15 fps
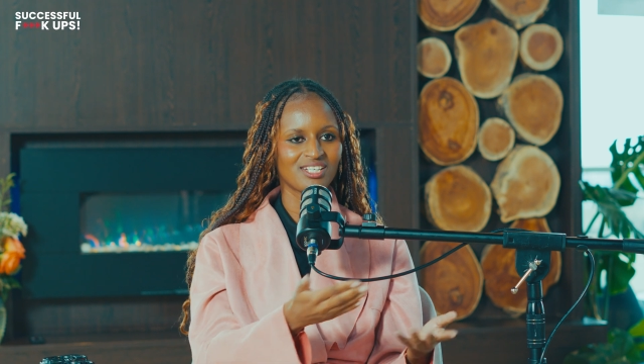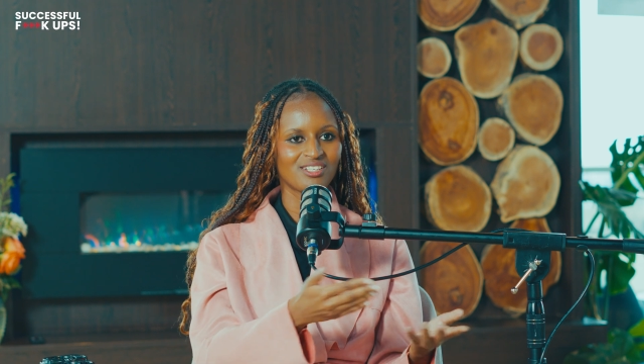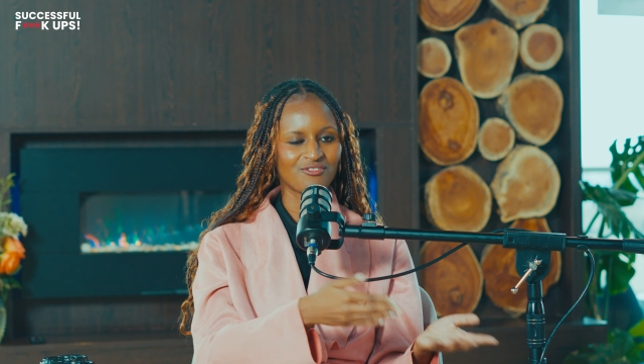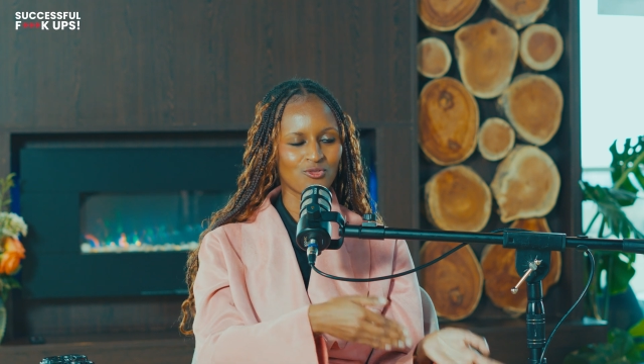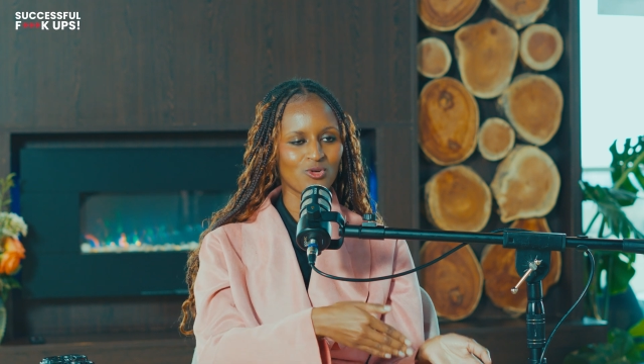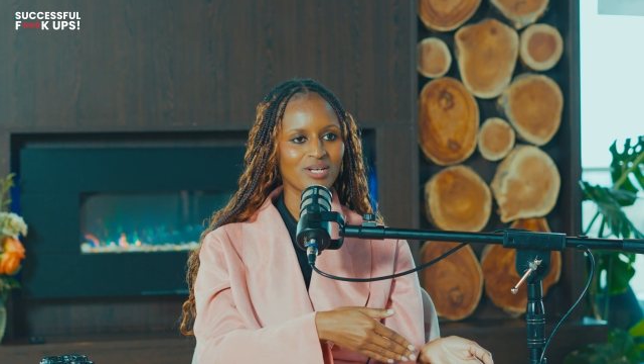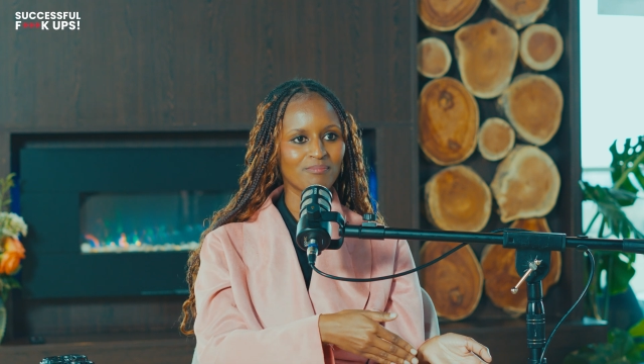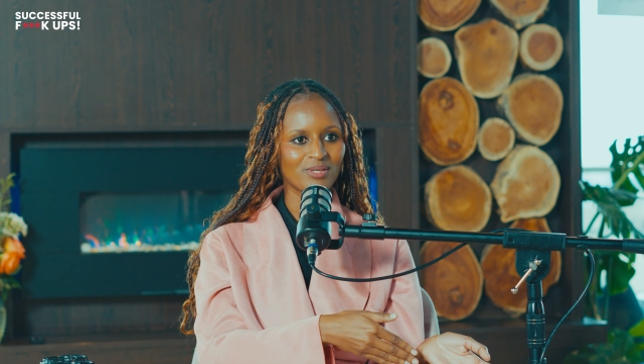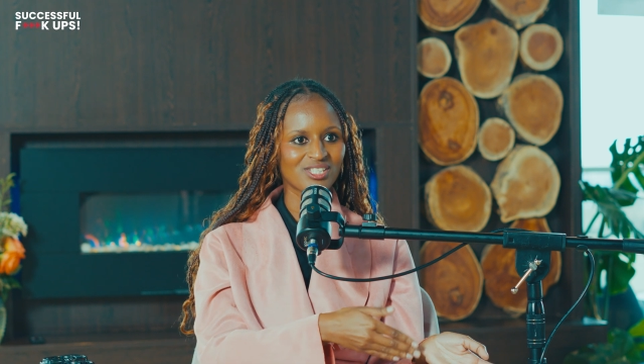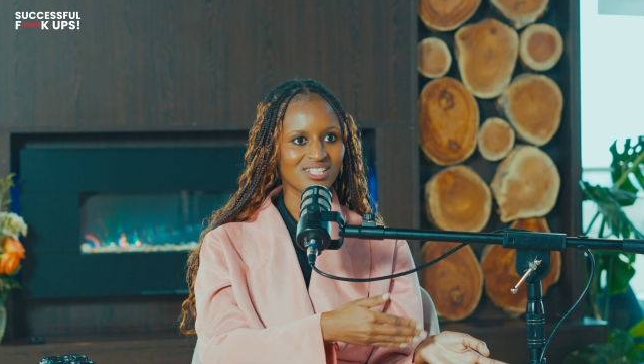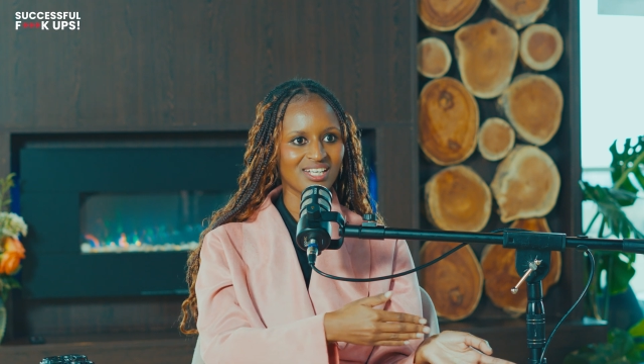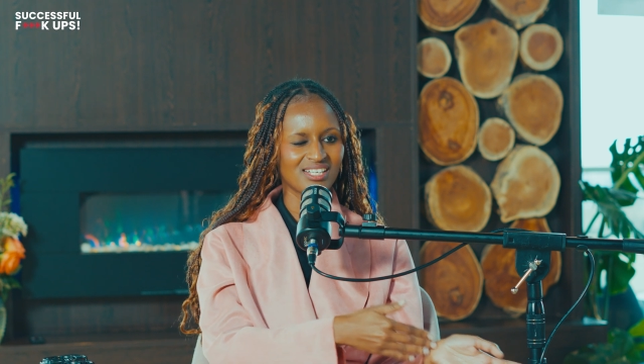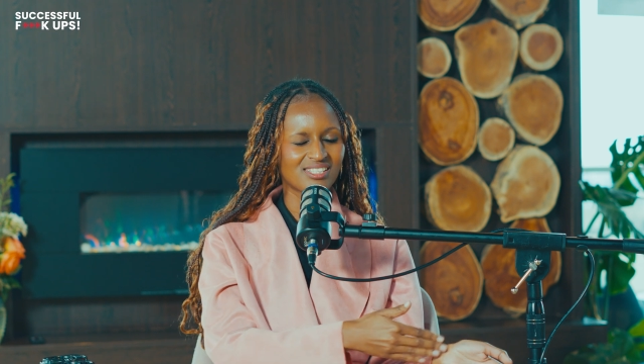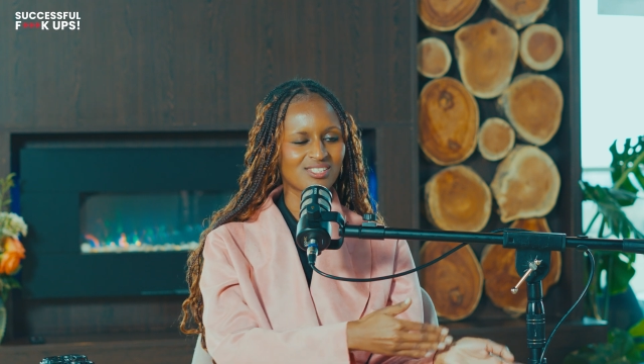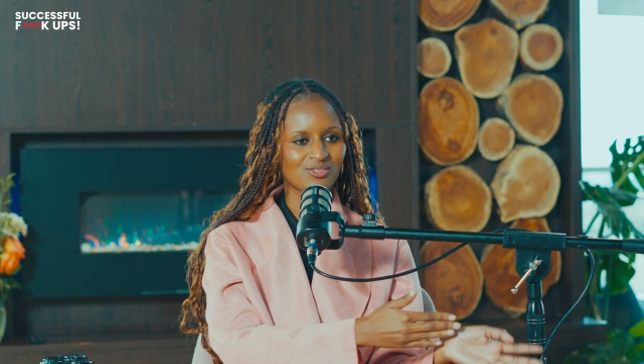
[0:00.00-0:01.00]
if one person
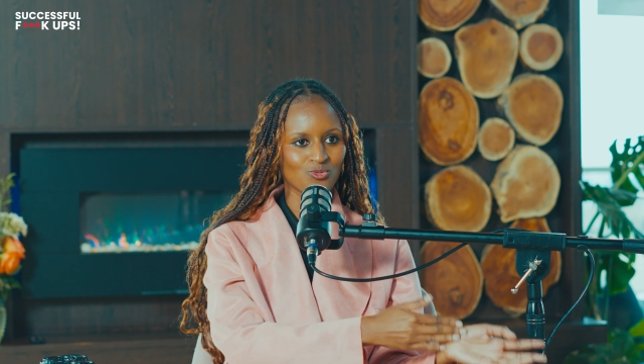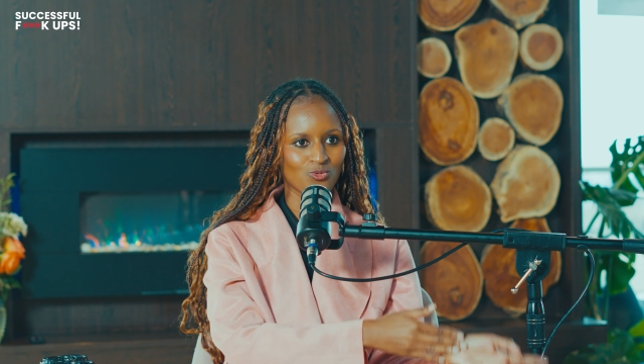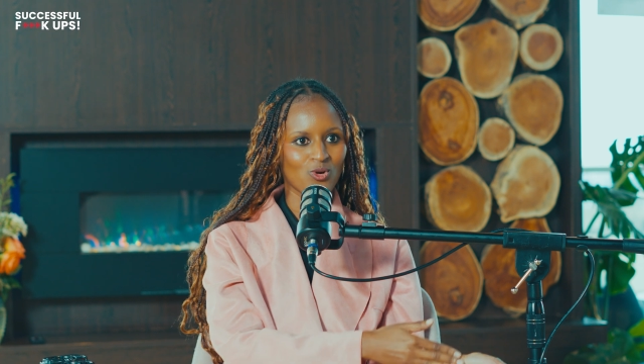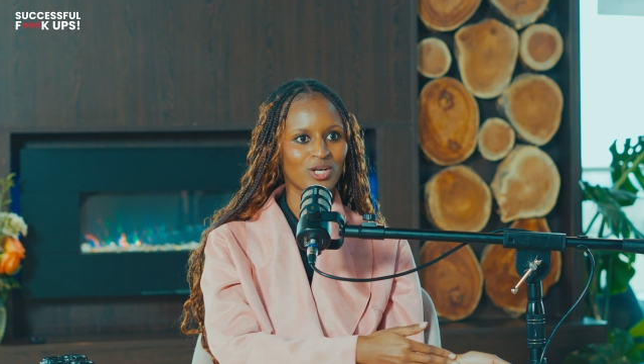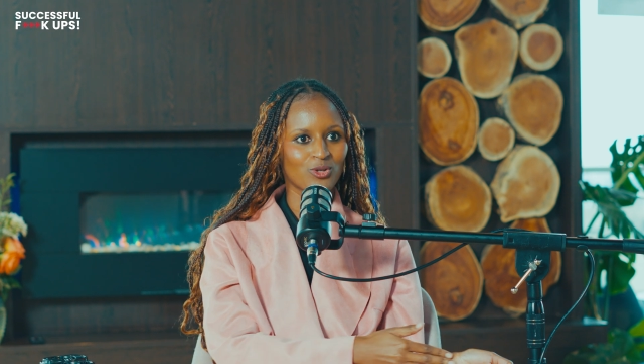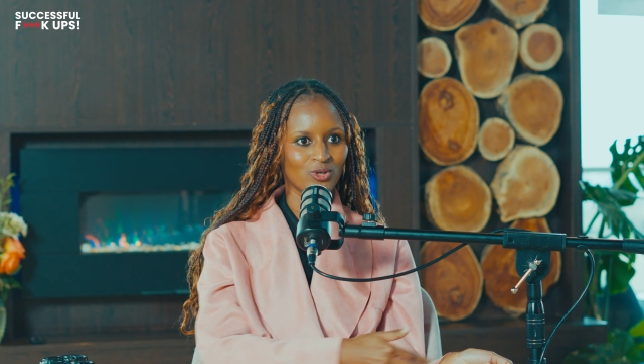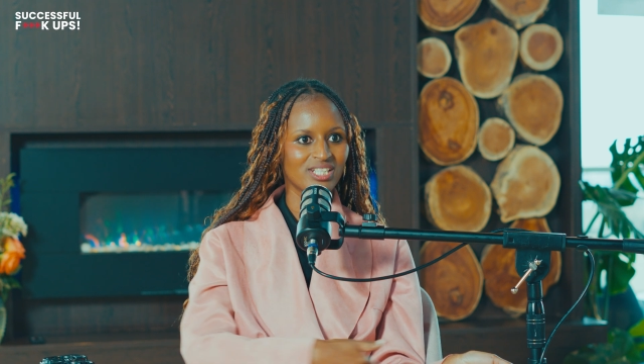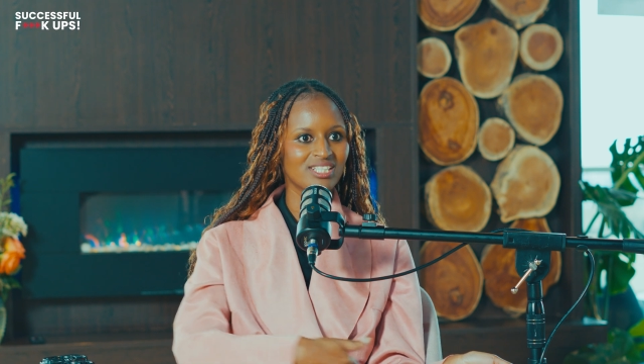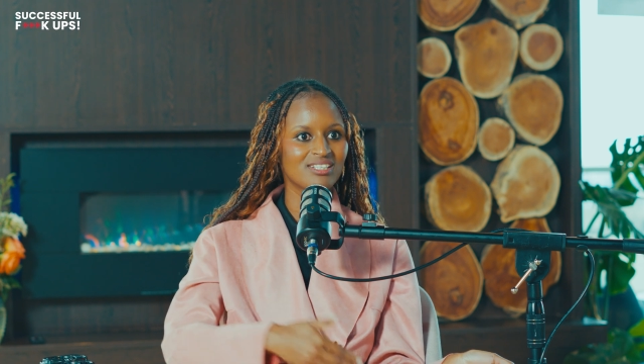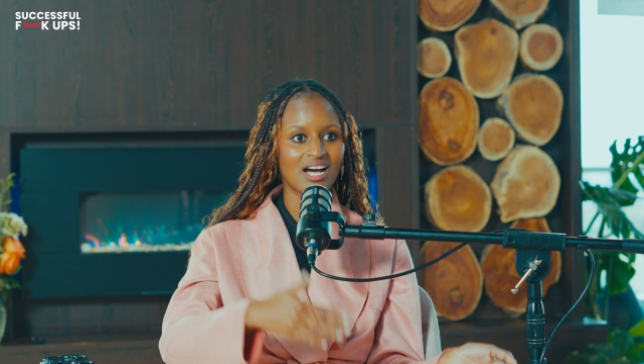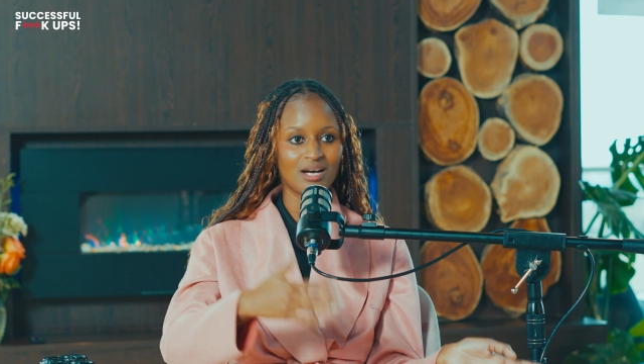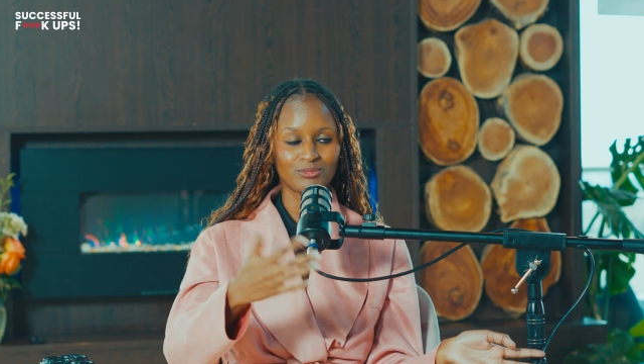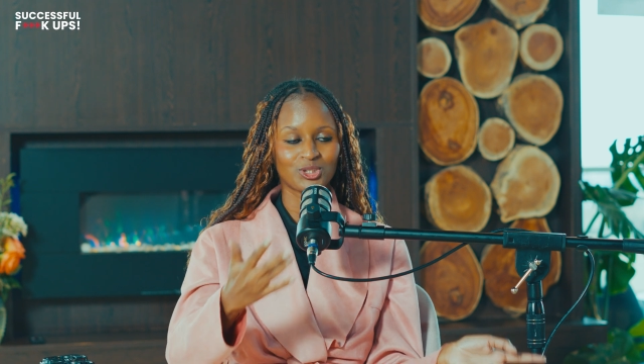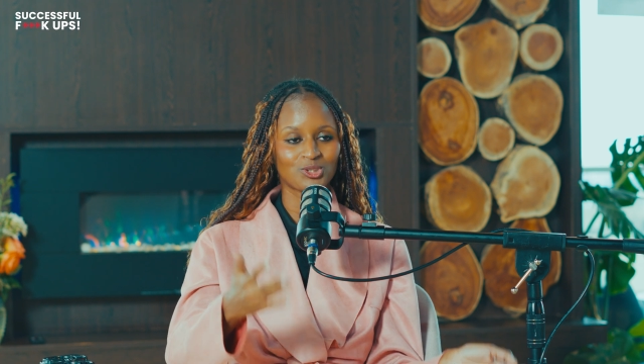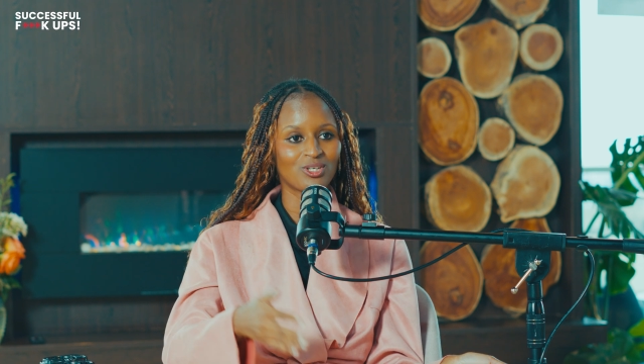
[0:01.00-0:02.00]
asks one,
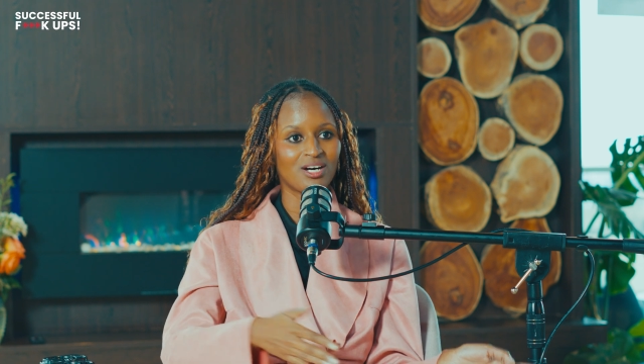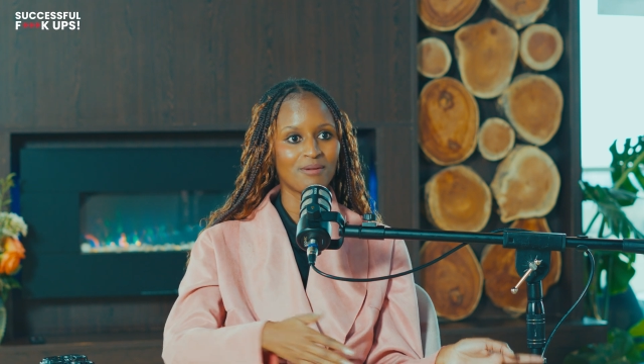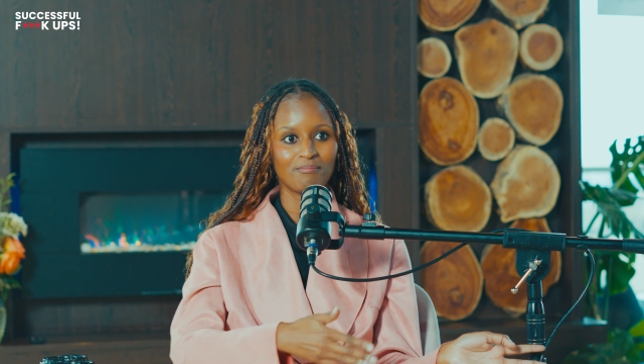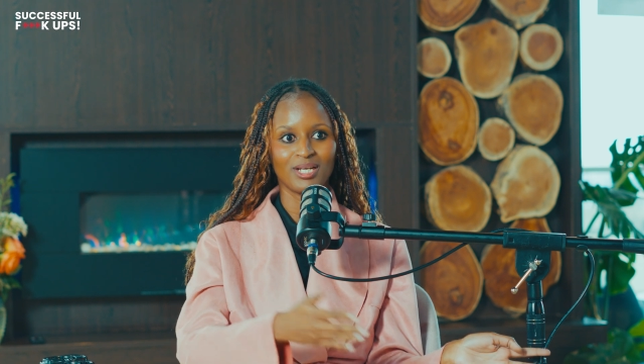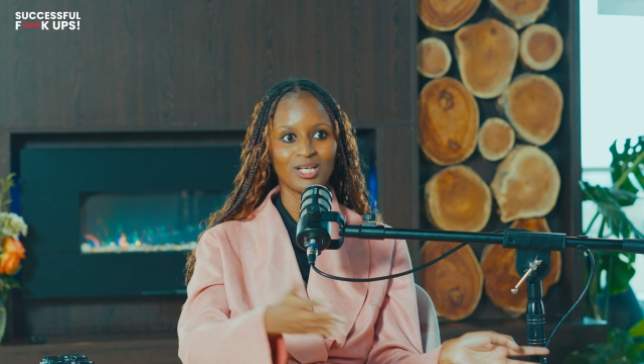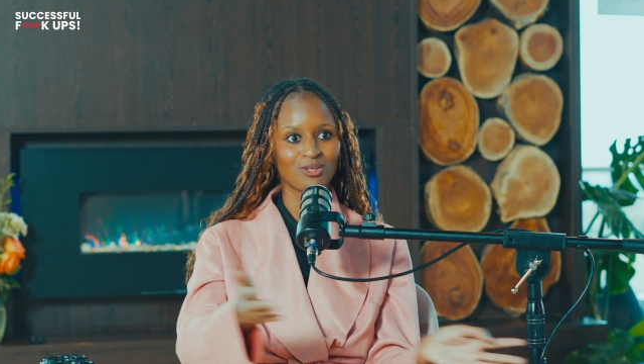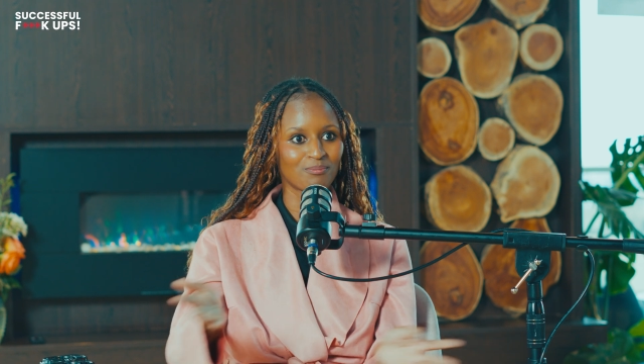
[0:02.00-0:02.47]
I'm sure a million